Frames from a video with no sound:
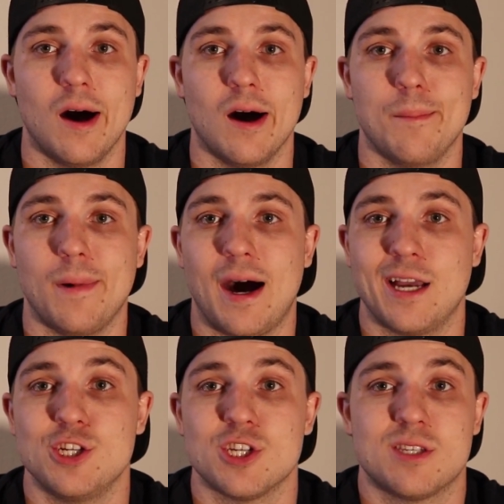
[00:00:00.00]

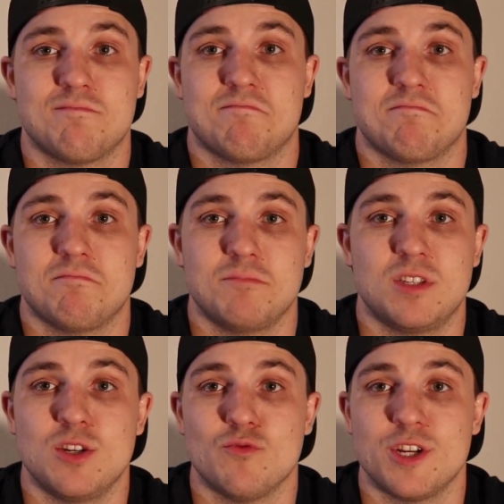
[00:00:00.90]
I just
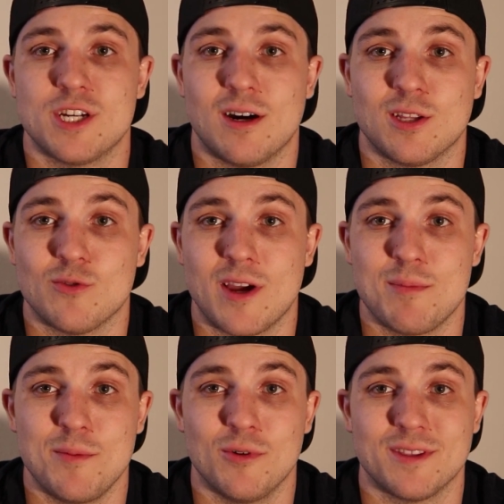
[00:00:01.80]
didn't reach out to the
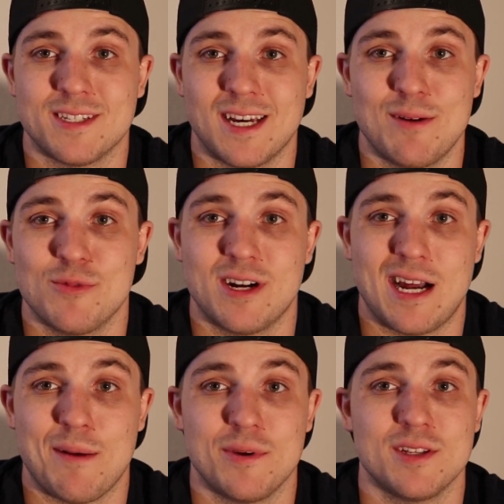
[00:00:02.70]
right people at the time when it
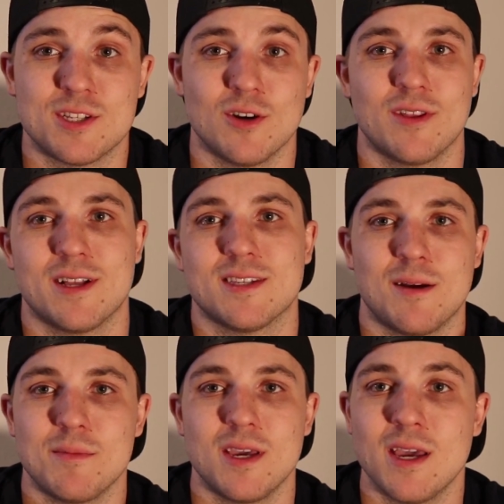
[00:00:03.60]
happened, so that's
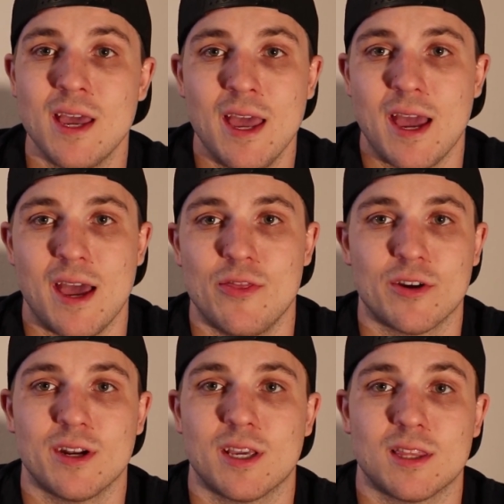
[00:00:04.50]
on me, and
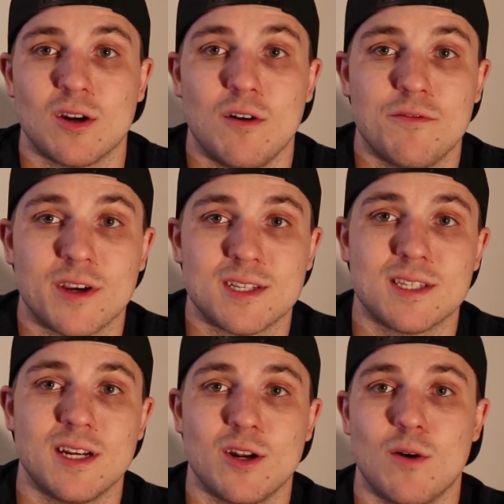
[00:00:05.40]
they're gonna get that all
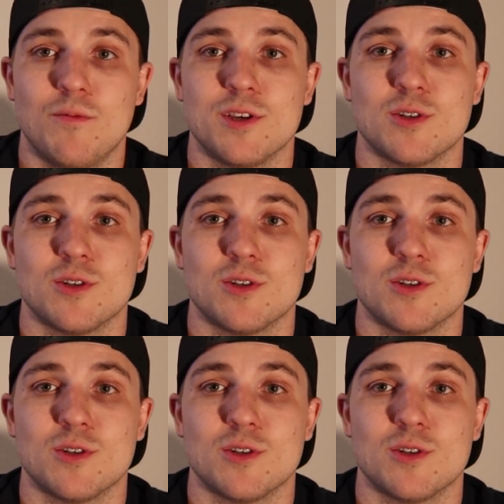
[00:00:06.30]
fixed tonight, hopefully.